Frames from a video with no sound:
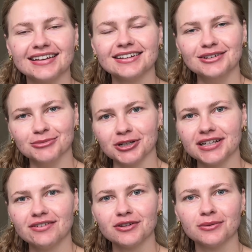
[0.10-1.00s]
Good morning
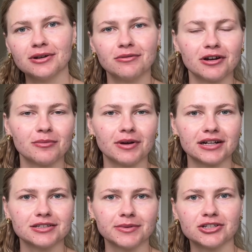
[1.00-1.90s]
everyone, welcome back
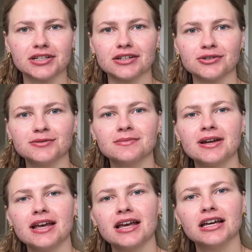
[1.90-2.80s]
to my channel.
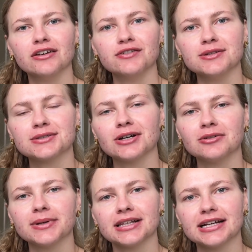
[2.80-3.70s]
If you saw
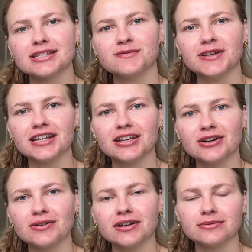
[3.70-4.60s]
my last
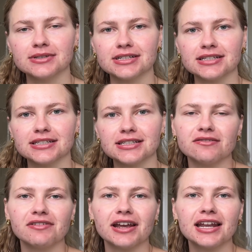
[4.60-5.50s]
video, it was a
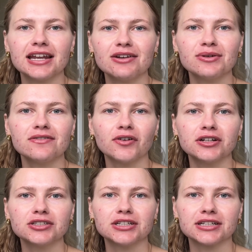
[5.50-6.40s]
vanity
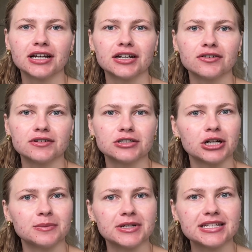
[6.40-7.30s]
refresh and kind of a
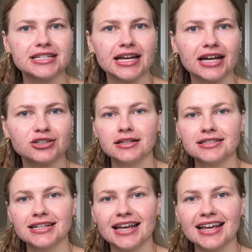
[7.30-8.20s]
shop my stash.
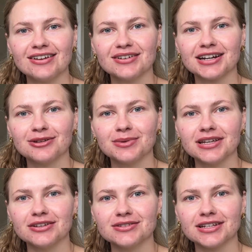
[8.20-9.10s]
Today we're going to be
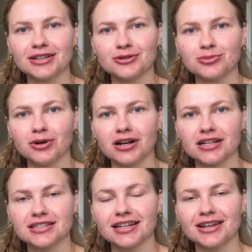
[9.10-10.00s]
using those products
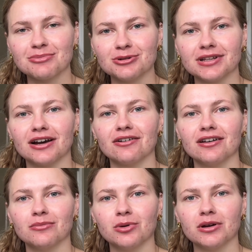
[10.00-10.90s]
that I pulled out
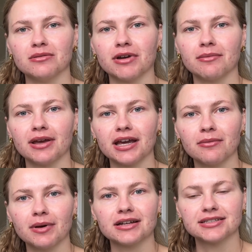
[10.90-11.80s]
and put in my makeup
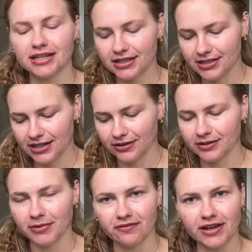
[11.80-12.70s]
baskets down in
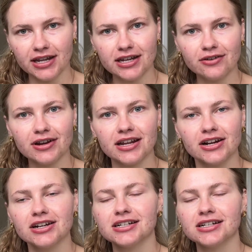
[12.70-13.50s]
my vanity right here.